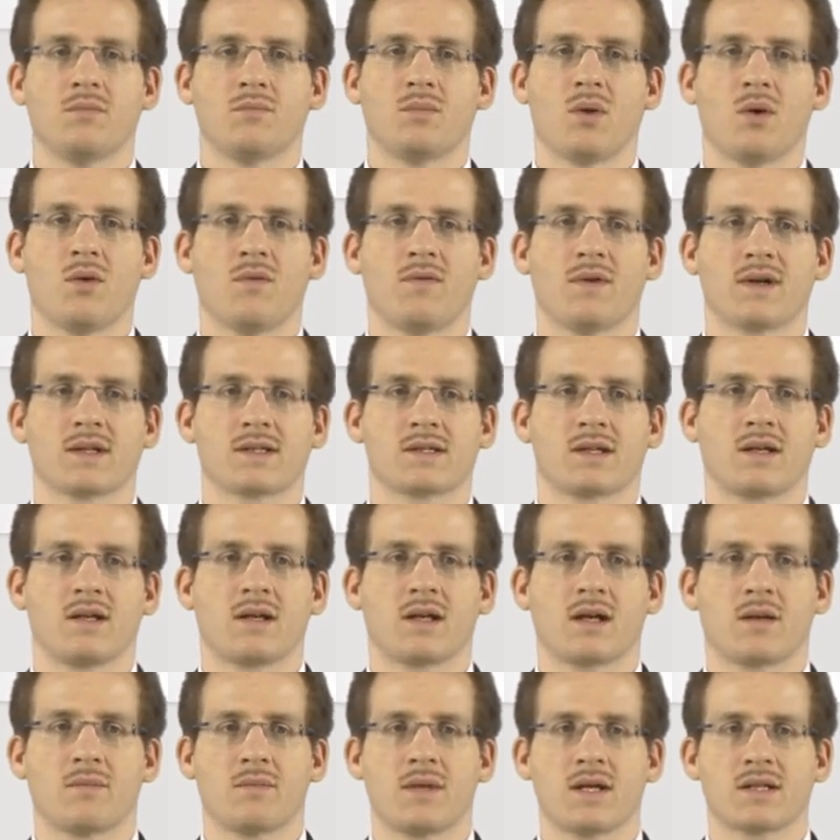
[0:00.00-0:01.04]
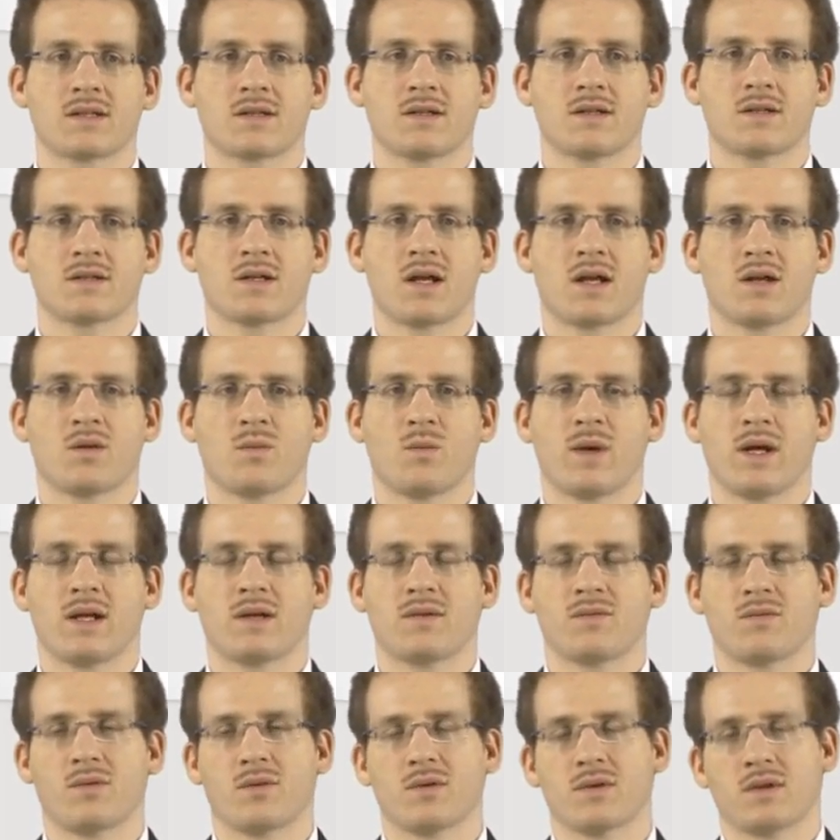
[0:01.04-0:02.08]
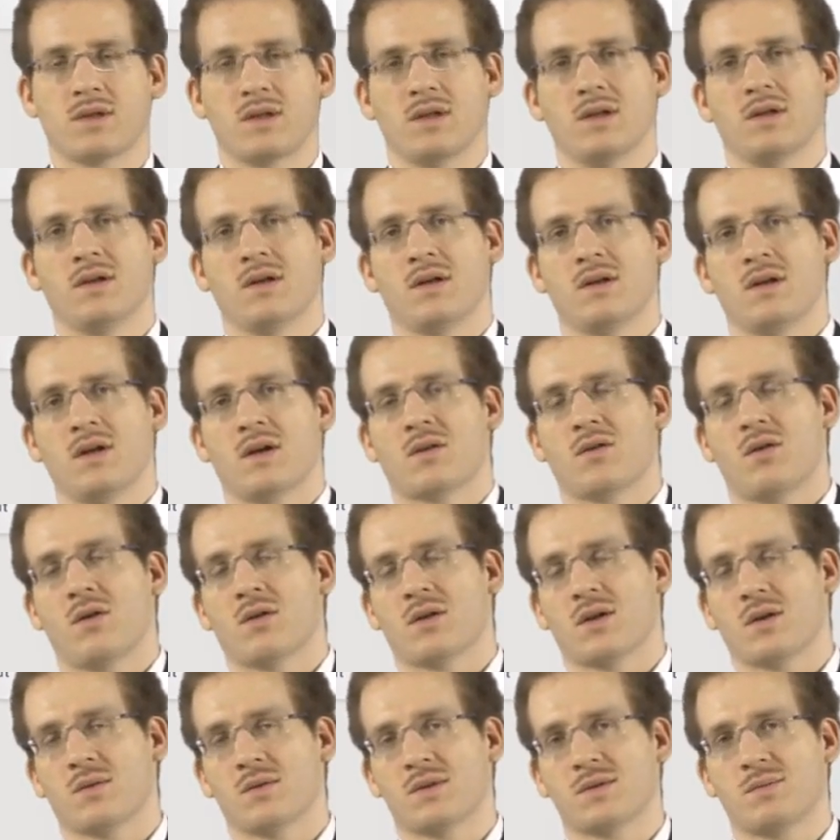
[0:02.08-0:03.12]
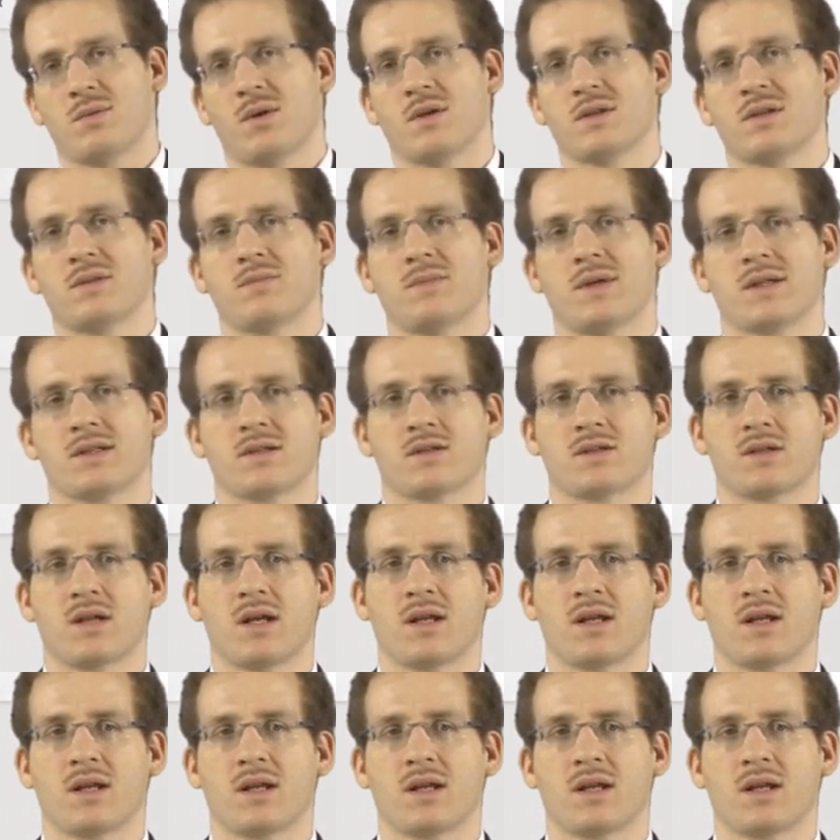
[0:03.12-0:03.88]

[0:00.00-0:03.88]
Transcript: Both are sending a message and wait for the according response message,